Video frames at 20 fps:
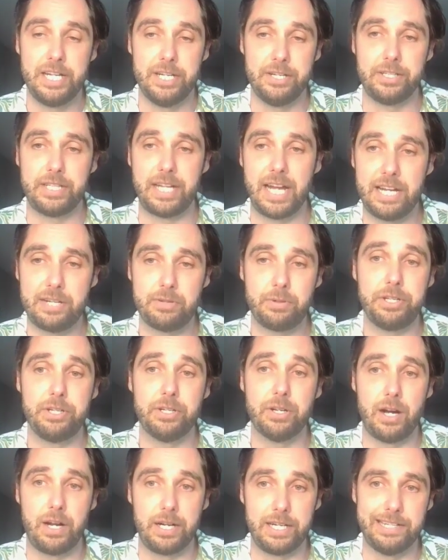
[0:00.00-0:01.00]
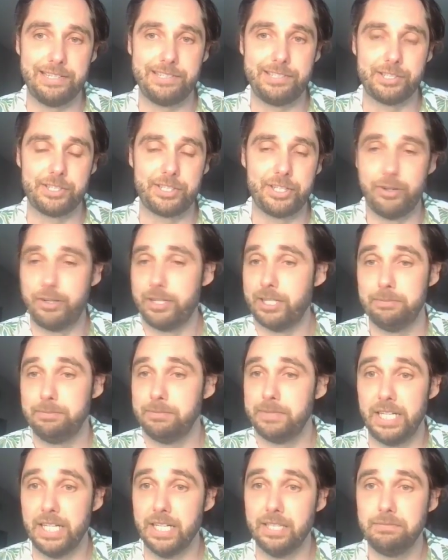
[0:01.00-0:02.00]
you're engaged with your audience, you're showing
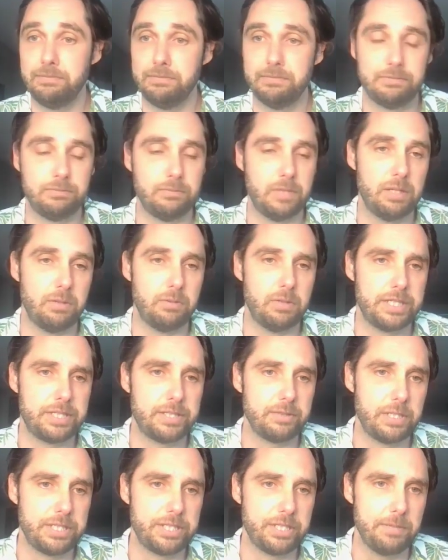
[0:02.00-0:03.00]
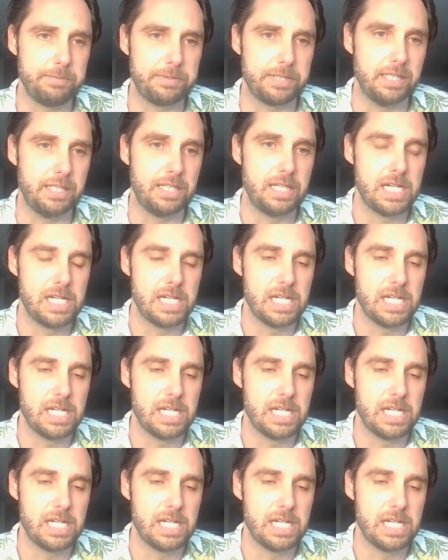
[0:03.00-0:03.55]
them, what you're up to.